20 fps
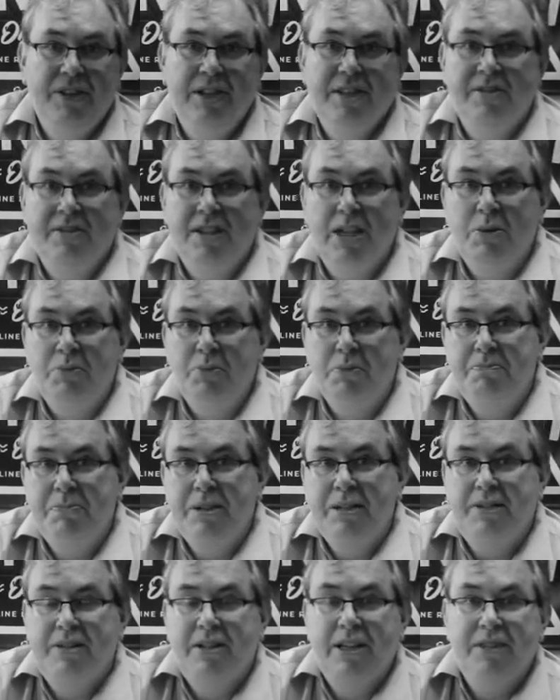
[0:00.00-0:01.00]
Let Die would
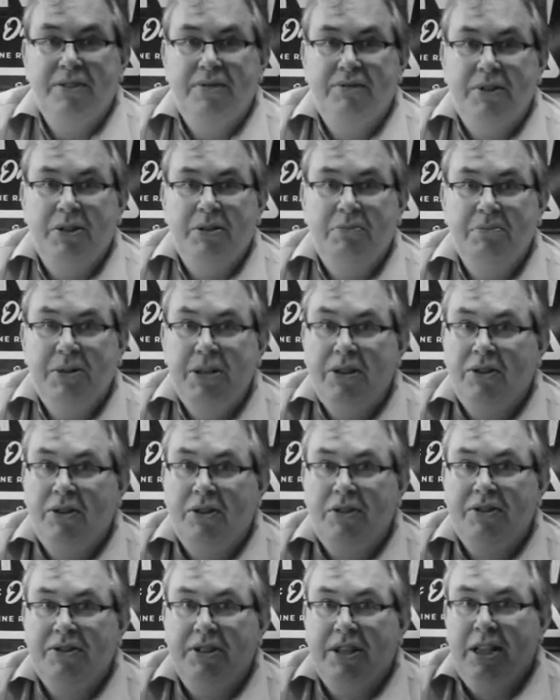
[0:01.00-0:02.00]
be the next film
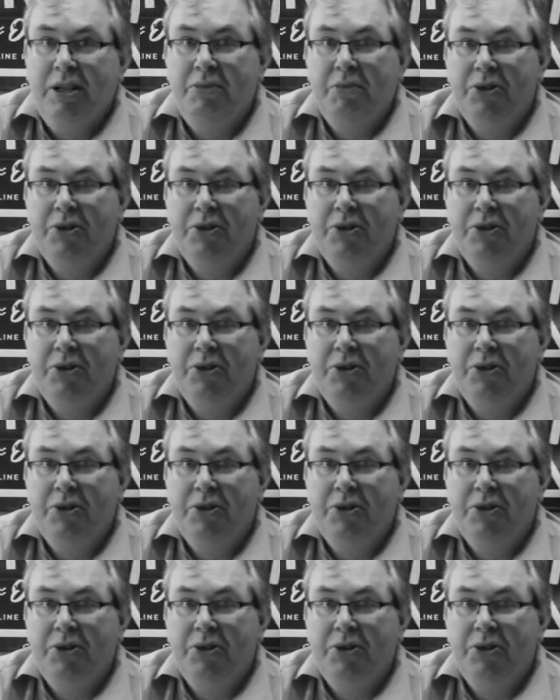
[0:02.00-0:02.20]
because here